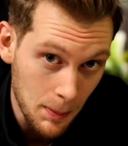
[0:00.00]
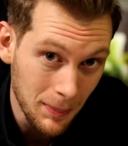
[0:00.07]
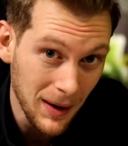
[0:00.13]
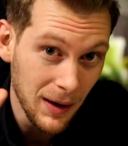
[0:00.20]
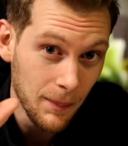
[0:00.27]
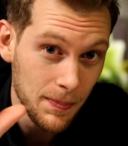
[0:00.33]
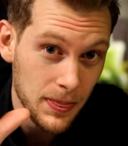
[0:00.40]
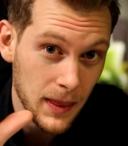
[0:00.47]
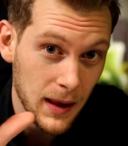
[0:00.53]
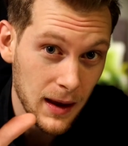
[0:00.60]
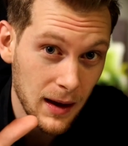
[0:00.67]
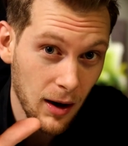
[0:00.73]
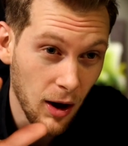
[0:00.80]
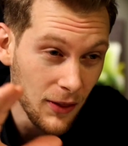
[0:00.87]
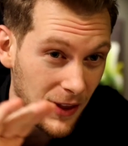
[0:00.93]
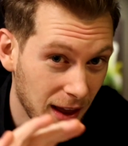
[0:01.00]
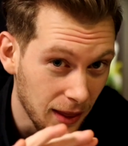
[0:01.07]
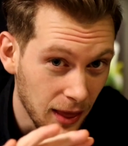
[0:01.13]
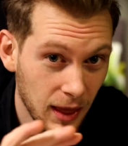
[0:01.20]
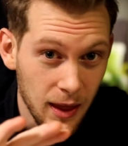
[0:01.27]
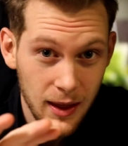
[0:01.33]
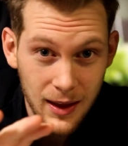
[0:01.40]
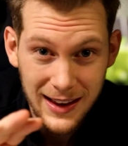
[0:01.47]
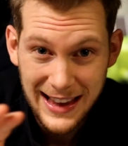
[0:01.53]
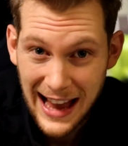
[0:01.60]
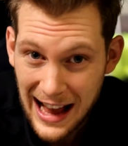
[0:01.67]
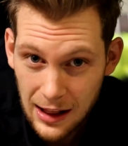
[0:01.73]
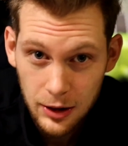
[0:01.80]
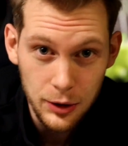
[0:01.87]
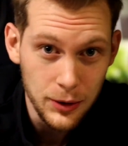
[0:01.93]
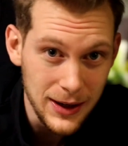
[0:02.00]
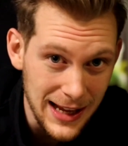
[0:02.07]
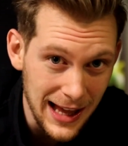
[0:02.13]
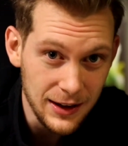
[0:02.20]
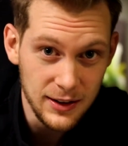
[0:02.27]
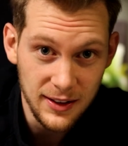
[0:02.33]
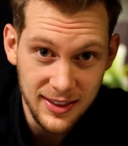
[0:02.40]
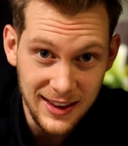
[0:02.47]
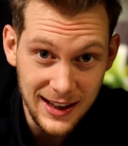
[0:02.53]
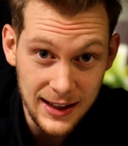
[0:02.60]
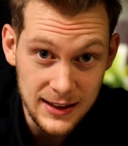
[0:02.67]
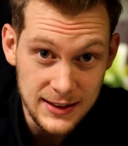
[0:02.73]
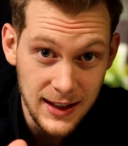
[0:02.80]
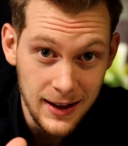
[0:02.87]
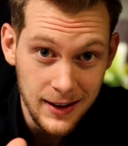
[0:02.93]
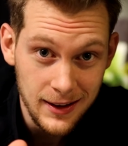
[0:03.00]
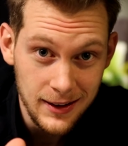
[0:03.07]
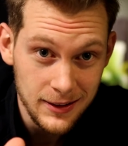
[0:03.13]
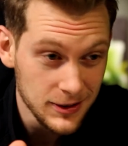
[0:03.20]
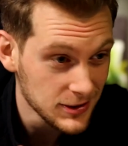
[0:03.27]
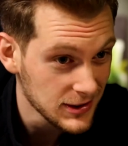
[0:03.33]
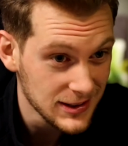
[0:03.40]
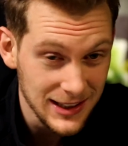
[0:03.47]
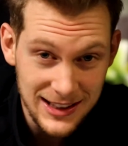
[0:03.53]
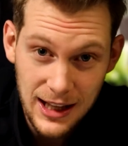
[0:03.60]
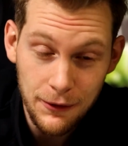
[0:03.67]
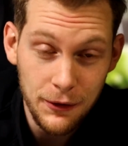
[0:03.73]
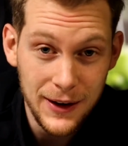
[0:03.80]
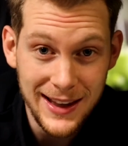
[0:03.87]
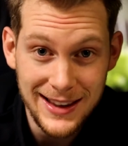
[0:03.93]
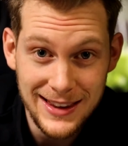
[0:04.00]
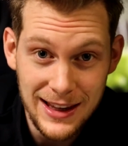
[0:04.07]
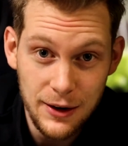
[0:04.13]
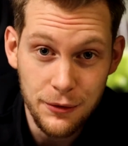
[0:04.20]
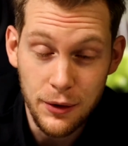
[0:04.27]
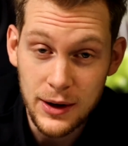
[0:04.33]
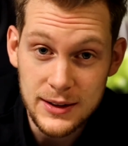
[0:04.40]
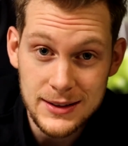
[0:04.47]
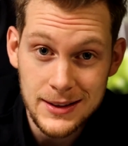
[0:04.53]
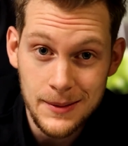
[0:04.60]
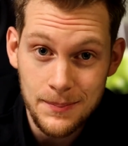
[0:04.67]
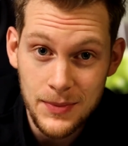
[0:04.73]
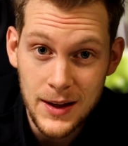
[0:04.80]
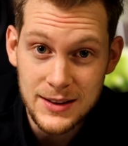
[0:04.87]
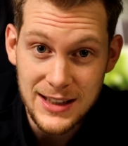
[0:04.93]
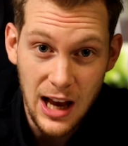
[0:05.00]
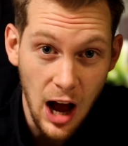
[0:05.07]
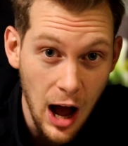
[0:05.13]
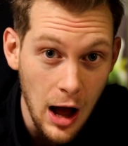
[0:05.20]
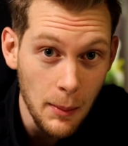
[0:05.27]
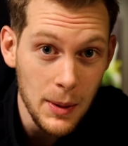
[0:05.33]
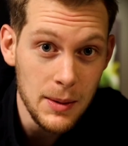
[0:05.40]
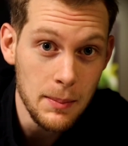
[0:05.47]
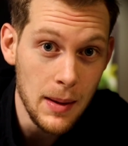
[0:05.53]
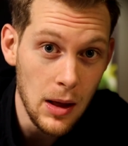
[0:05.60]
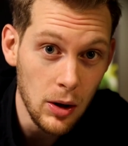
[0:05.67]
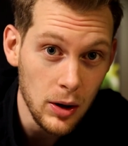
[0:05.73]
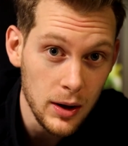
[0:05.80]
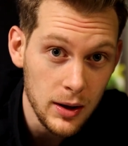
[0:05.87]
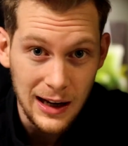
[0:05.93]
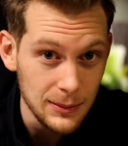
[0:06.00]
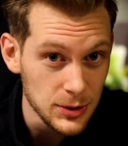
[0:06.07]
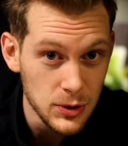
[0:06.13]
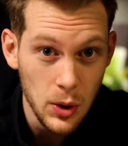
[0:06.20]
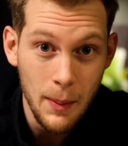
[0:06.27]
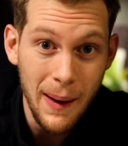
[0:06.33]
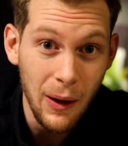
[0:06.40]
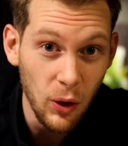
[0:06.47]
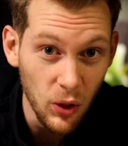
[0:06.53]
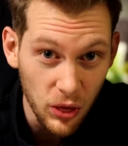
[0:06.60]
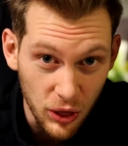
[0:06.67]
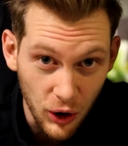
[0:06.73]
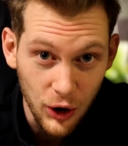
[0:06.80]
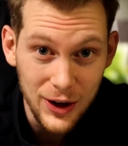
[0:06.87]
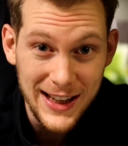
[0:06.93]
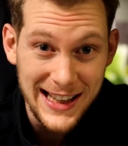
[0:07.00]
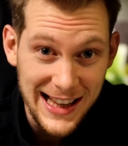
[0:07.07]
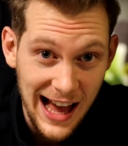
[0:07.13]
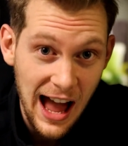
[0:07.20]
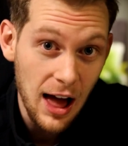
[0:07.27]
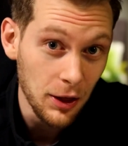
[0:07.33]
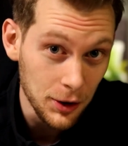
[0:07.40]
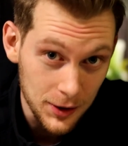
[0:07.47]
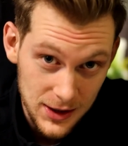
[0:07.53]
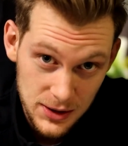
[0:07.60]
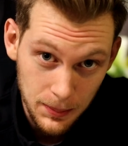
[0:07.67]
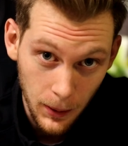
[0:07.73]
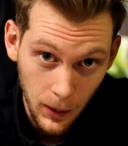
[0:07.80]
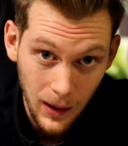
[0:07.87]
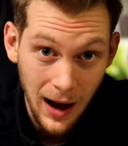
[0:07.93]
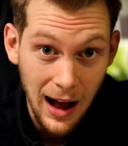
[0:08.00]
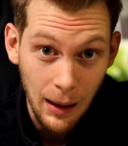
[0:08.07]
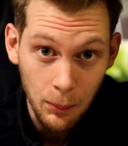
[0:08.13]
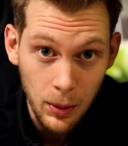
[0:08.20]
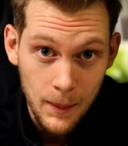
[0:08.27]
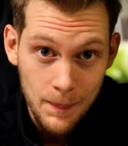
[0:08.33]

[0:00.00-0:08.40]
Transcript: But on the calorie end of things, there's a significant difference. See, almond milk comes to about 30 calories per cup.